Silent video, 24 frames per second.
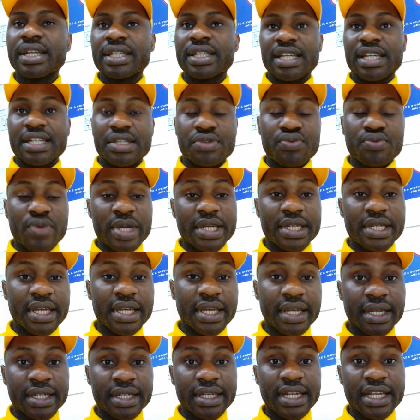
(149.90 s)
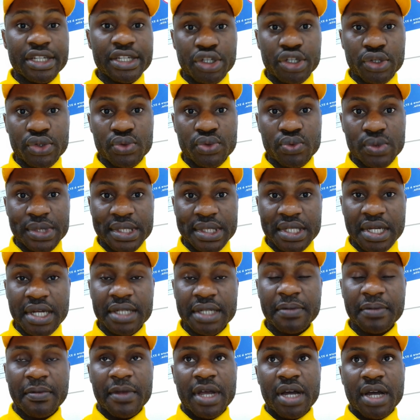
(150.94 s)
that is when the lectures will
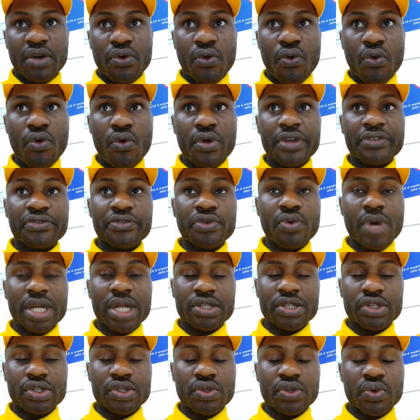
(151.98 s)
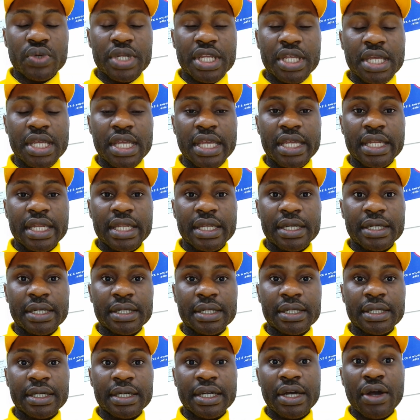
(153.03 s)
start. Or if you want to study in
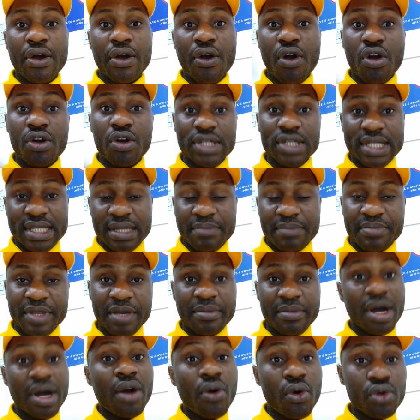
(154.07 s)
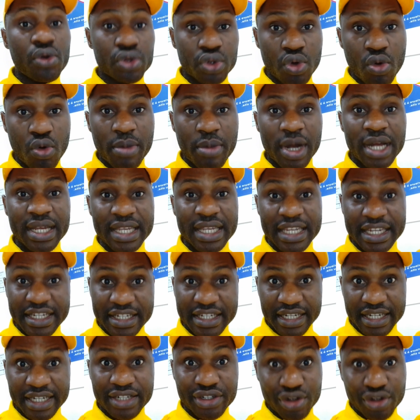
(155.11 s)
August, September, October,
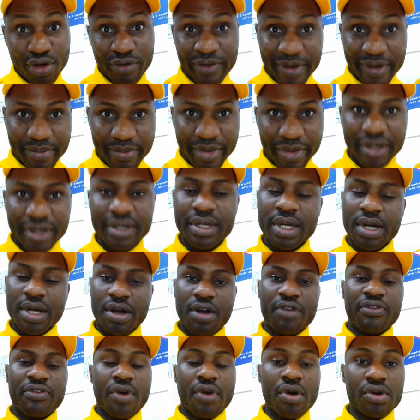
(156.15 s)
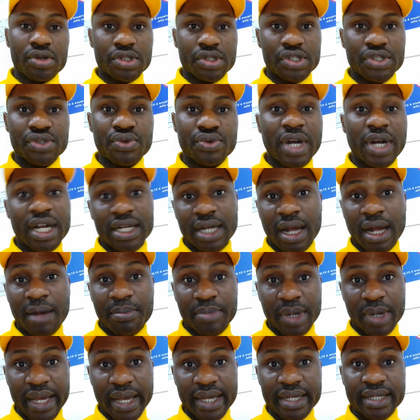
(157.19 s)
intake November, of course you can
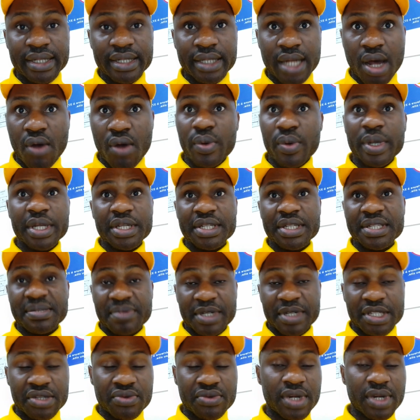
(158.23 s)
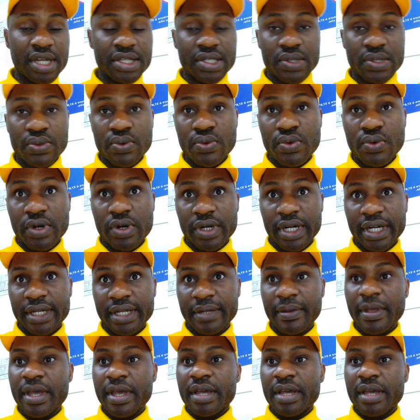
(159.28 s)
apply now in this particular school. All right,